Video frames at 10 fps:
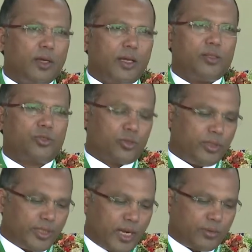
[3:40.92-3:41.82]
and
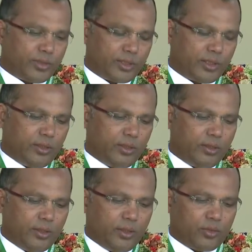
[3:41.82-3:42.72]
solidarity,
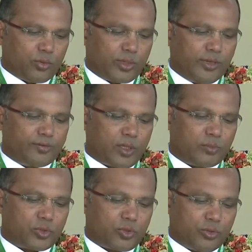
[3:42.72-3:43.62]
to give
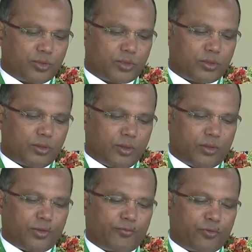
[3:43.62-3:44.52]
some thoughts
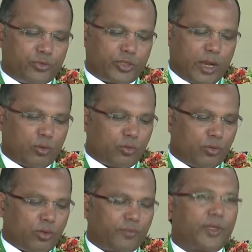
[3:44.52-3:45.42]
on the future
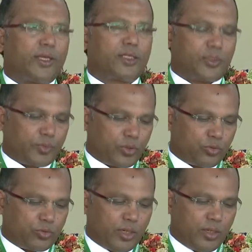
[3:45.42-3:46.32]
outlook of the ACP
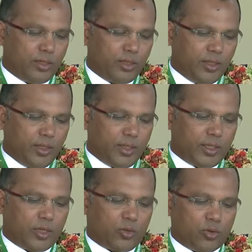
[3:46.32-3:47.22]
sugar
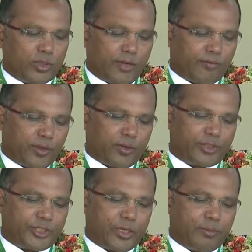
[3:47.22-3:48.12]
in a quota-free
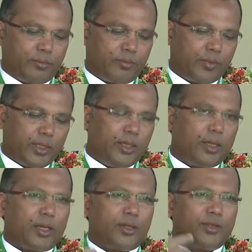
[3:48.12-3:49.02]
regime
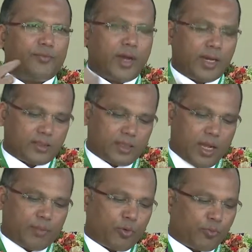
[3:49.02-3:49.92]
and devise
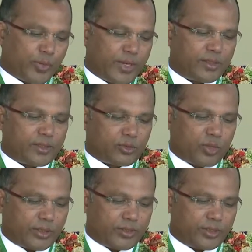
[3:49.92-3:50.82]
appropriate
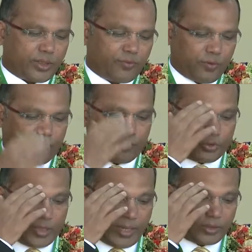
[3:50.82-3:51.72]
strategy for
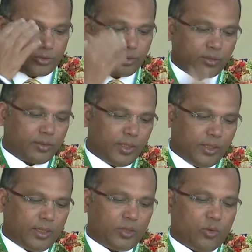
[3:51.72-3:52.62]
future action
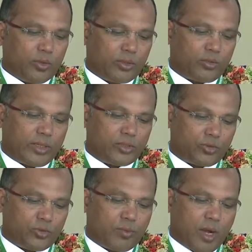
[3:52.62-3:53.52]
in order to
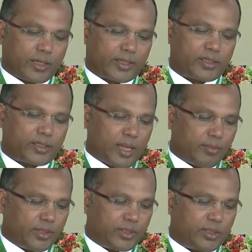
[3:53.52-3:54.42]
ensure market
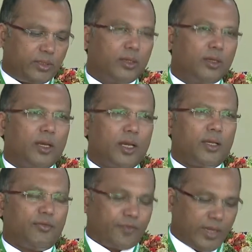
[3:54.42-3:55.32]
stability
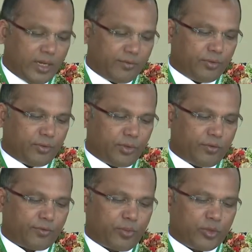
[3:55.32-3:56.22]
and a fair level
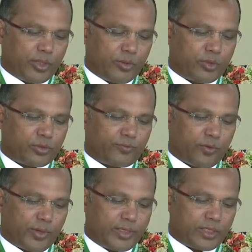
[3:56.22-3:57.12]
of remuneration
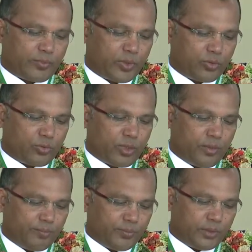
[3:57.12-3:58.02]
for ACP Sugar.
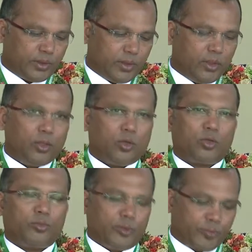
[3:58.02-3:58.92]

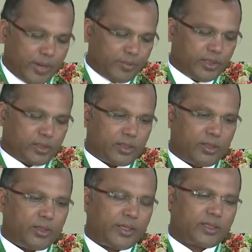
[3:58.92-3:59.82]
Honourable Prime
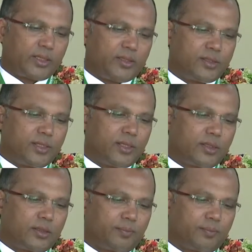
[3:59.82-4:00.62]
Minister, Excellencies,